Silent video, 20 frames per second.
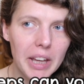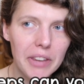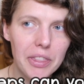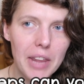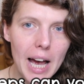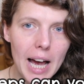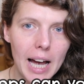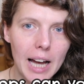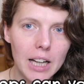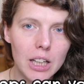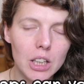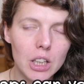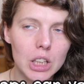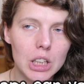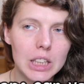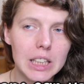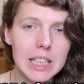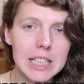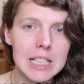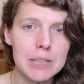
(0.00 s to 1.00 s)
that
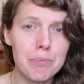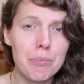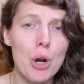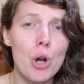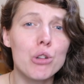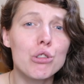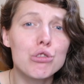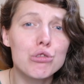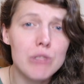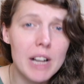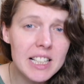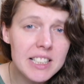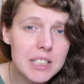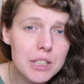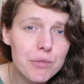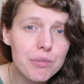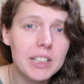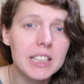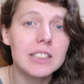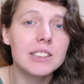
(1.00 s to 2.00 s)
can
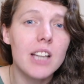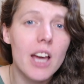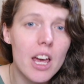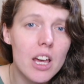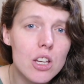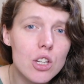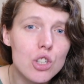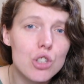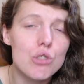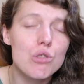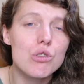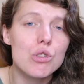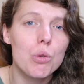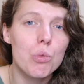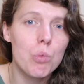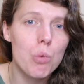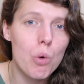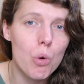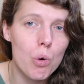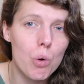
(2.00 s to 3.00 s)
progressively take you
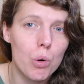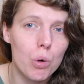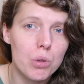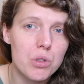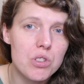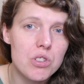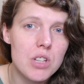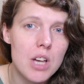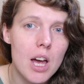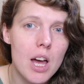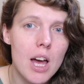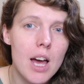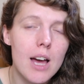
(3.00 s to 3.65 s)
towards